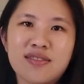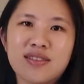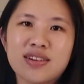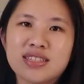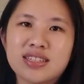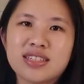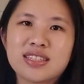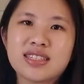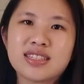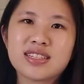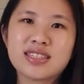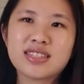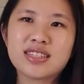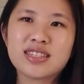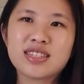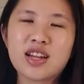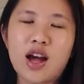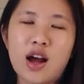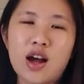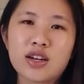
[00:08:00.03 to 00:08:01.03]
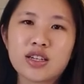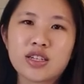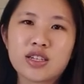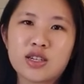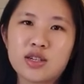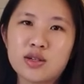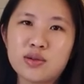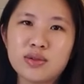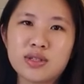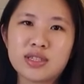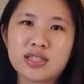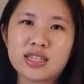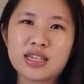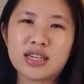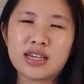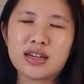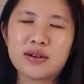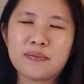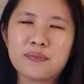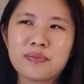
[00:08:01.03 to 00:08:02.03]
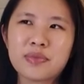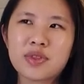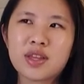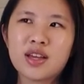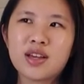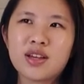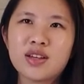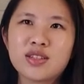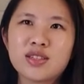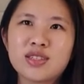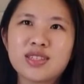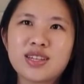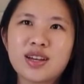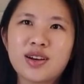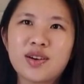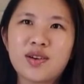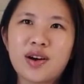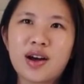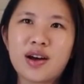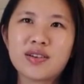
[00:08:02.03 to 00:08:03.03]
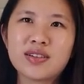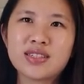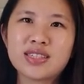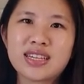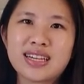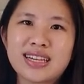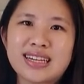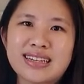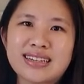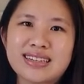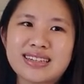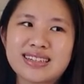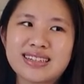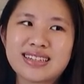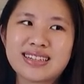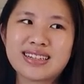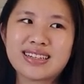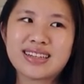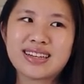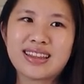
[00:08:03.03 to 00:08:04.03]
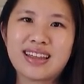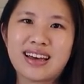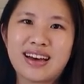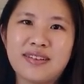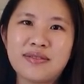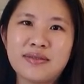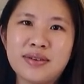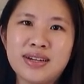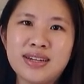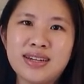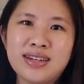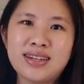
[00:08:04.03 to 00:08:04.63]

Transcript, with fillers: was not cutesy. So I was like, that one?